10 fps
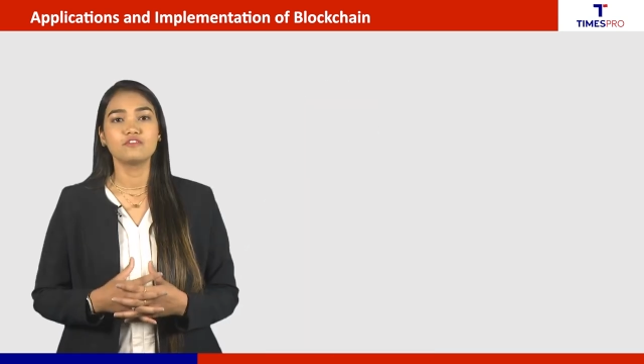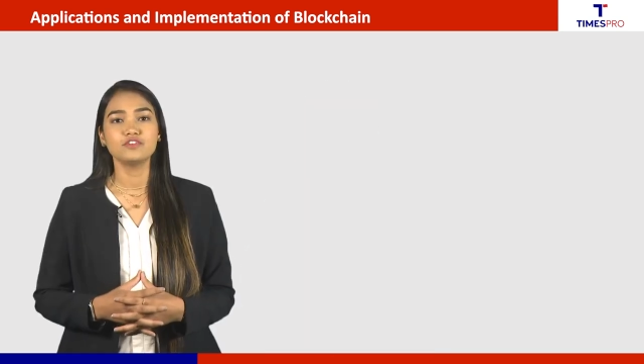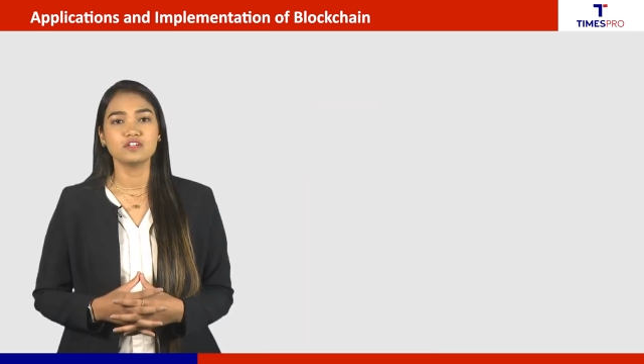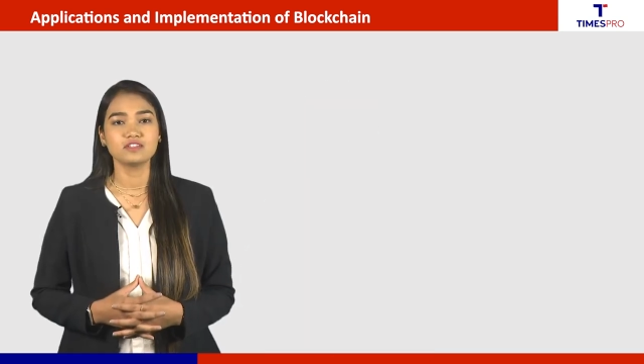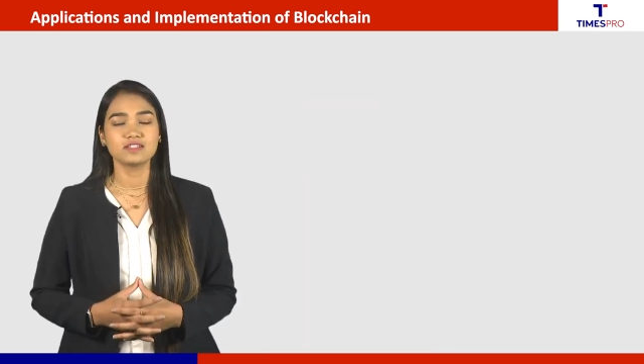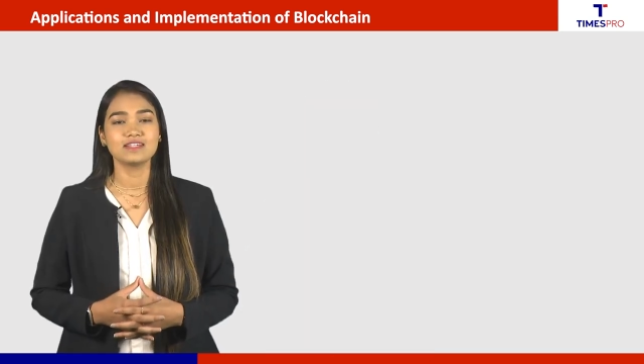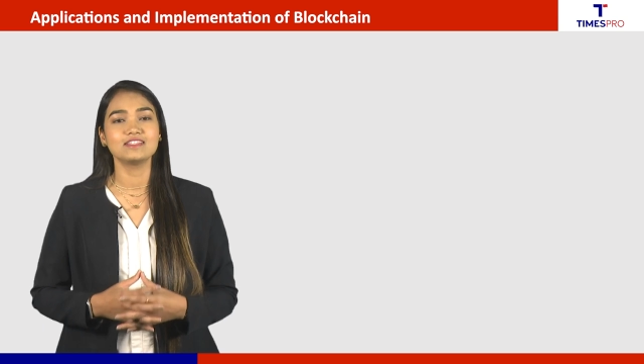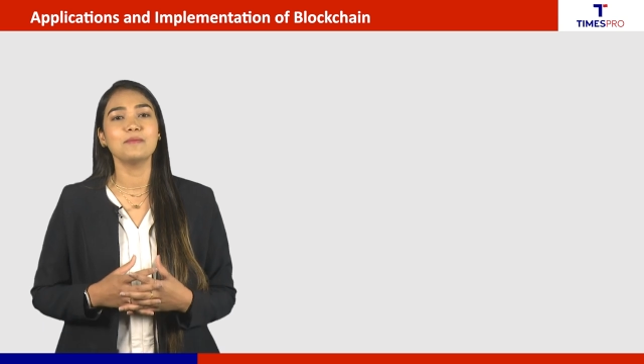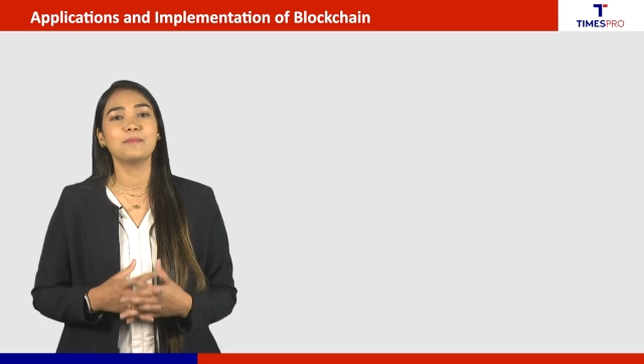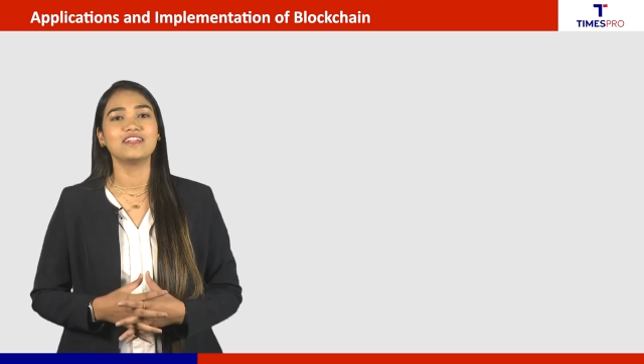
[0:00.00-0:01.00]
First is
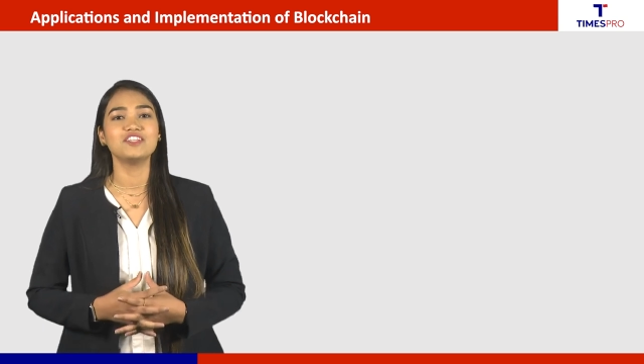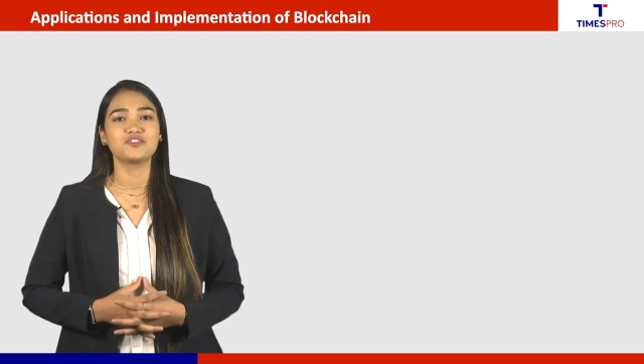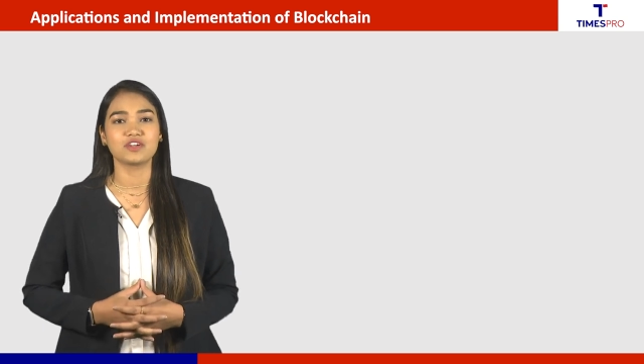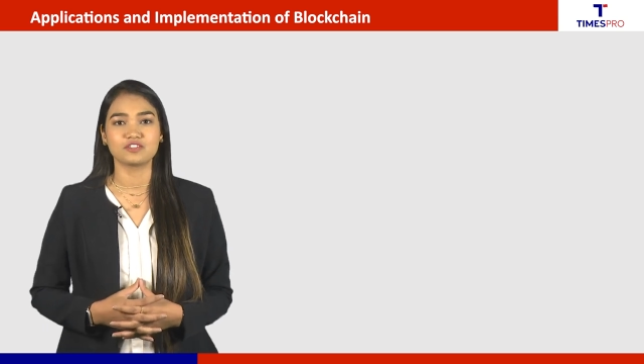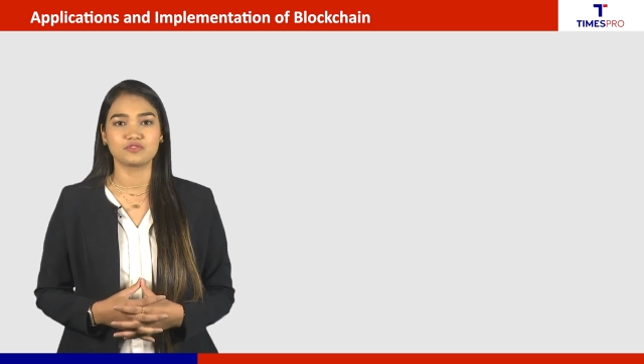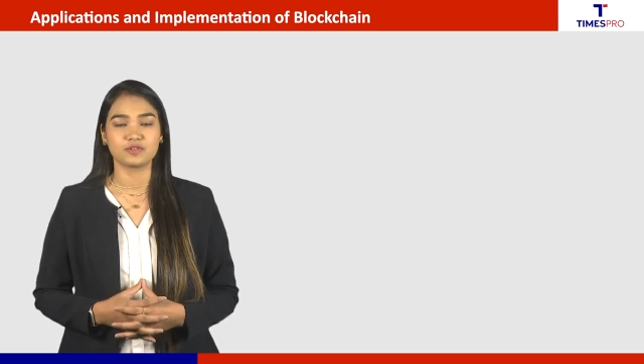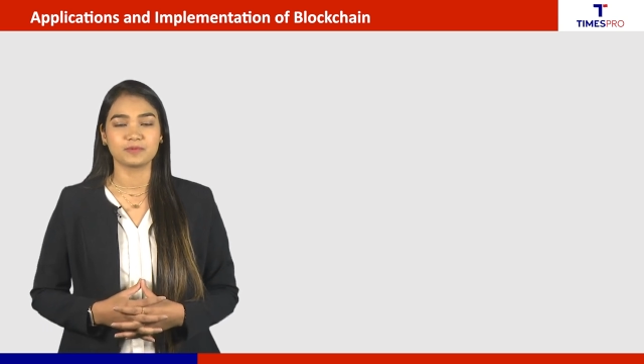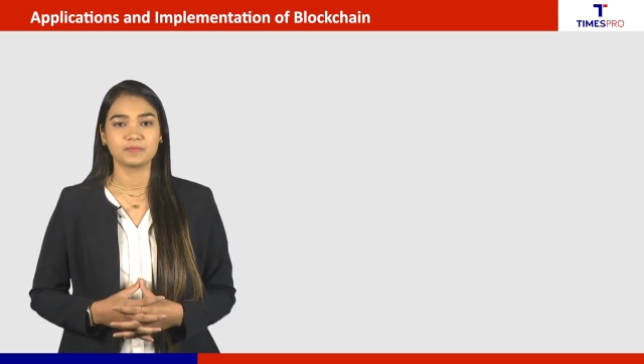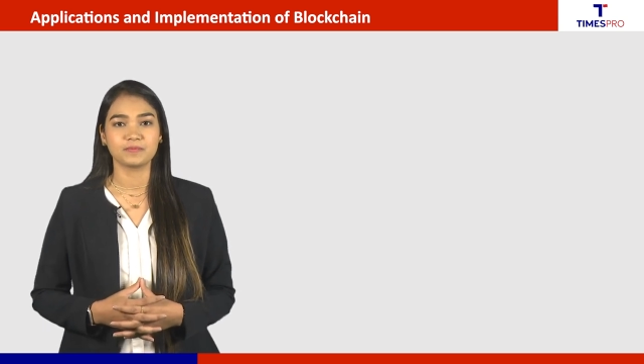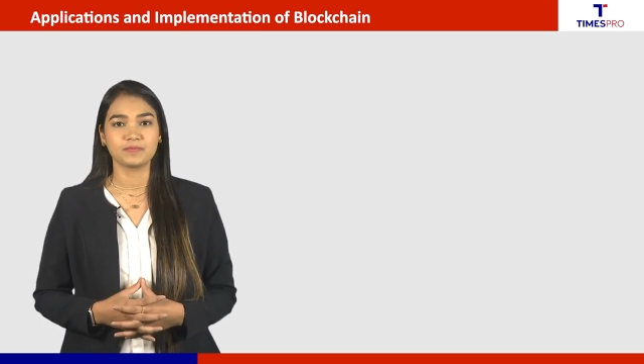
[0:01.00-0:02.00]
the money transfer.
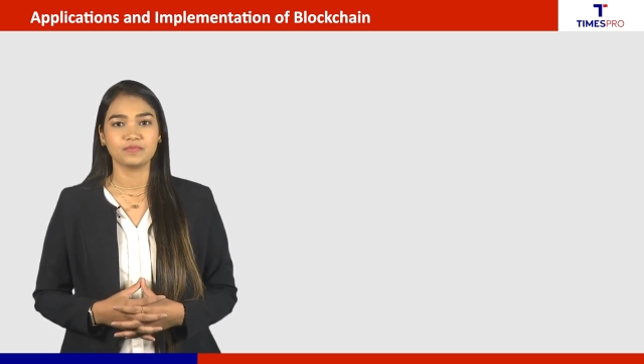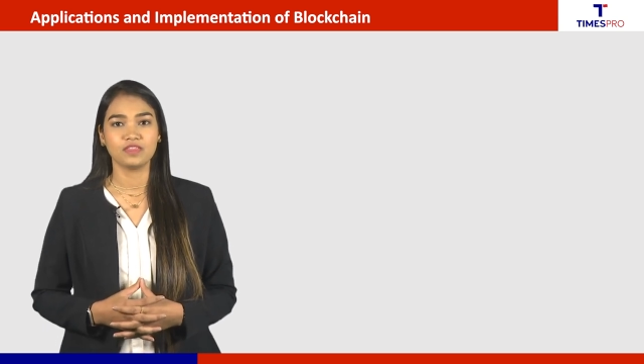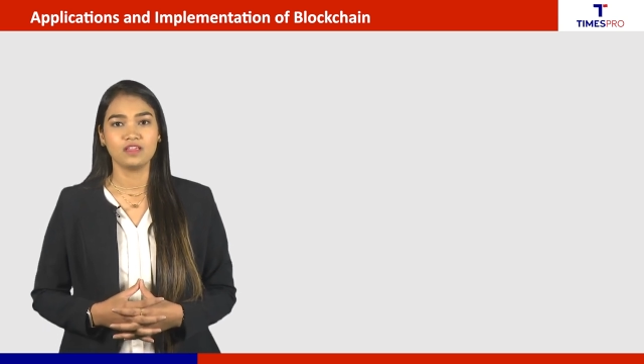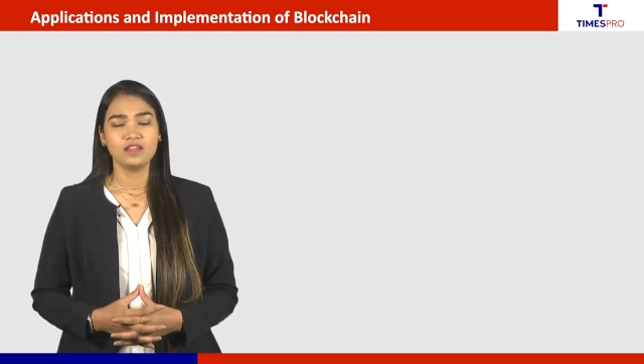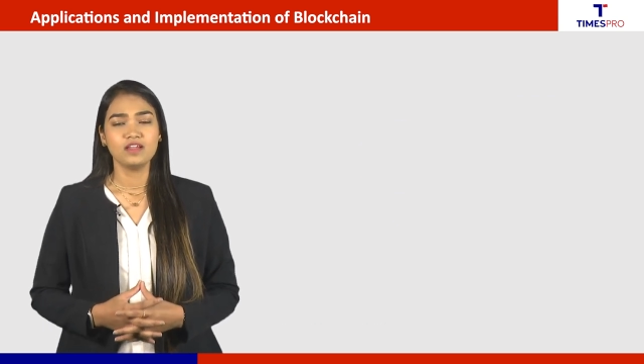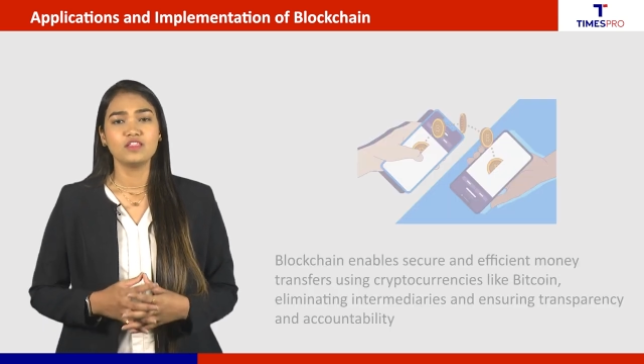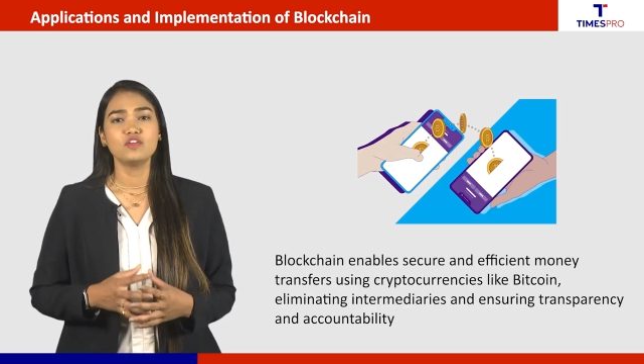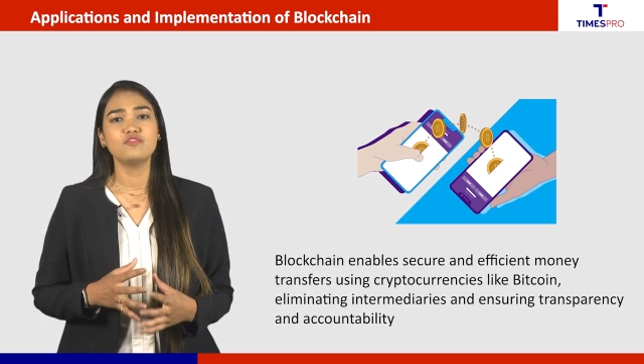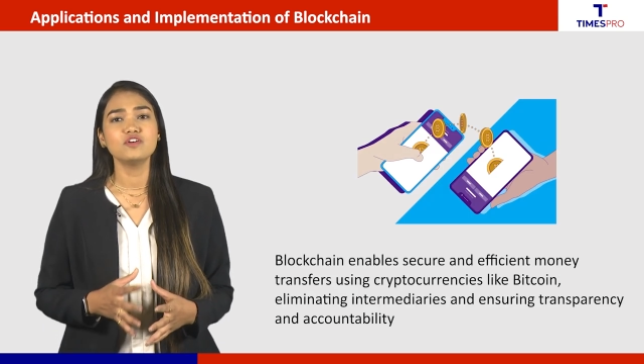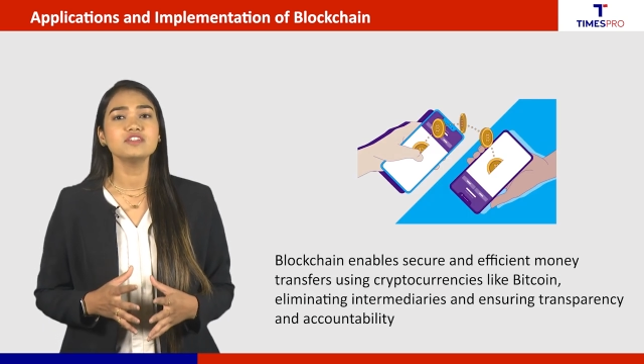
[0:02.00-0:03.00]
The
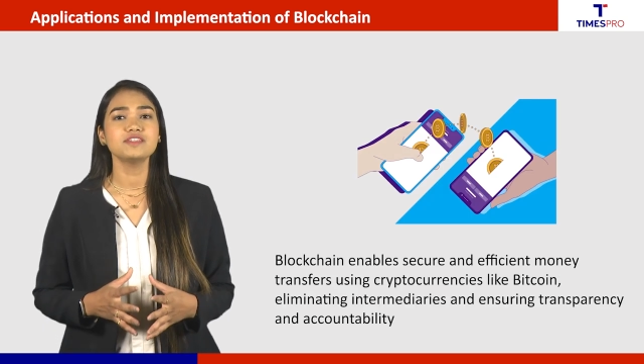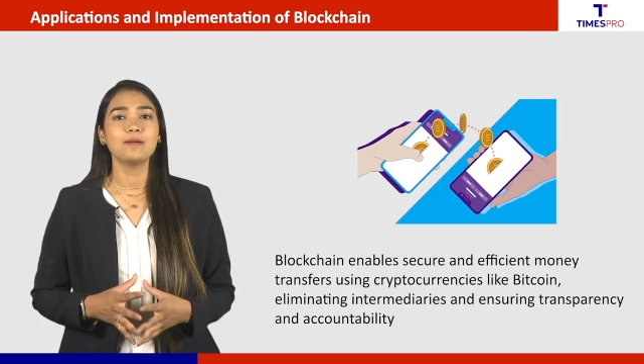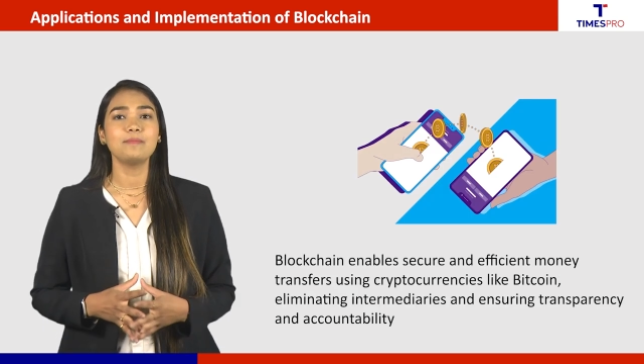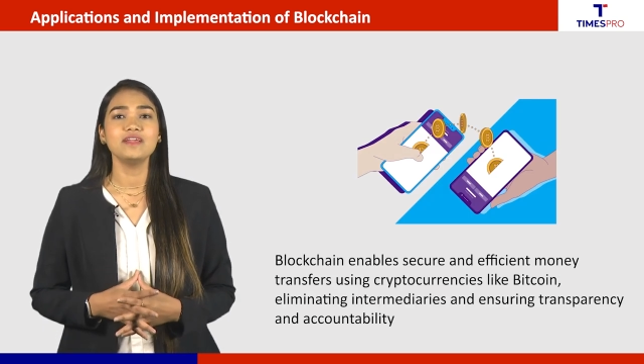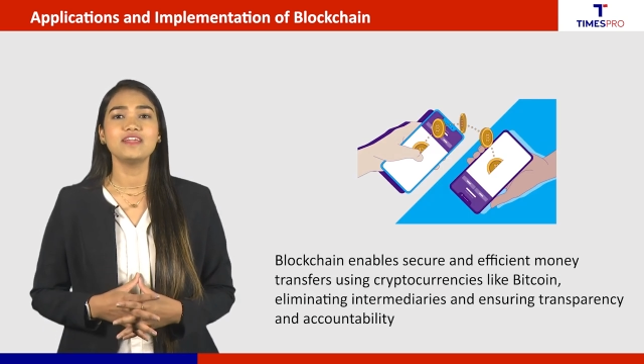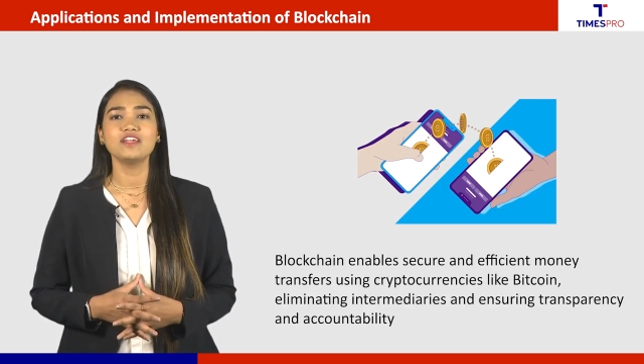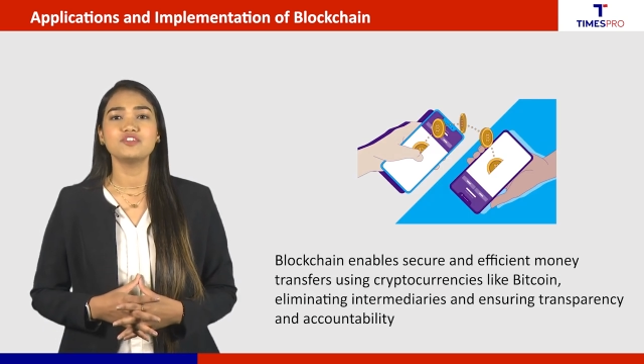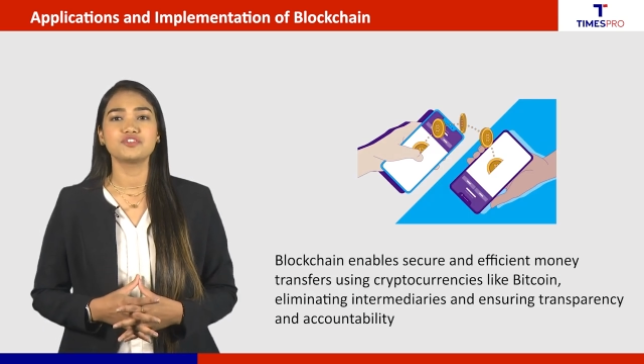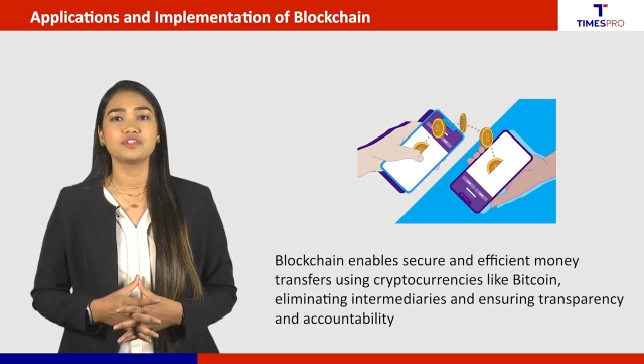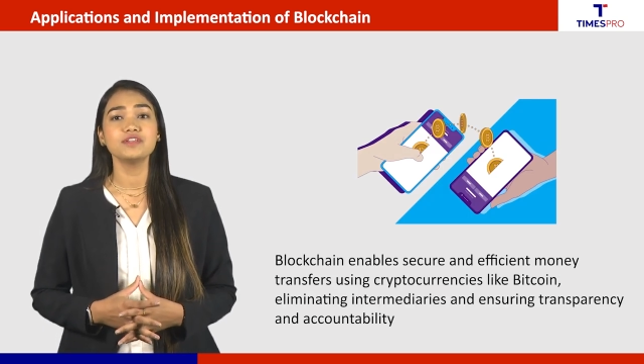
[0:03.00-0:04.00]
first
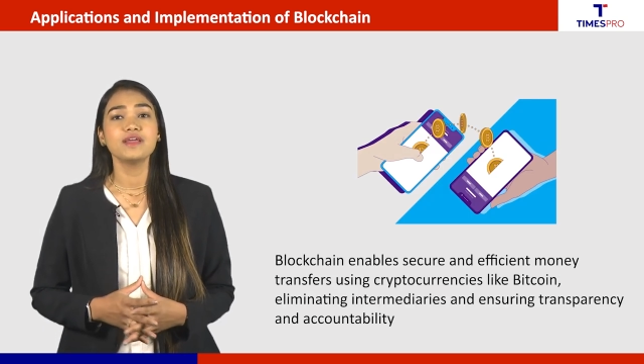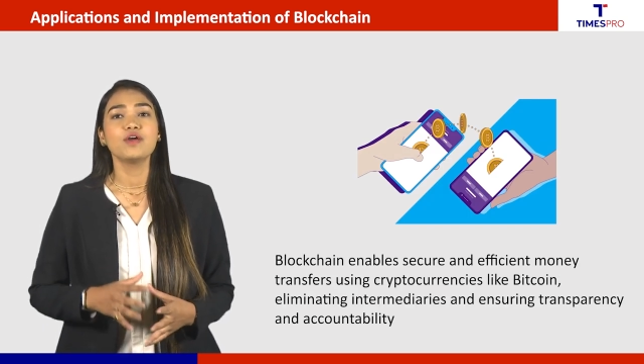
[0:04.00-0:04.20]
application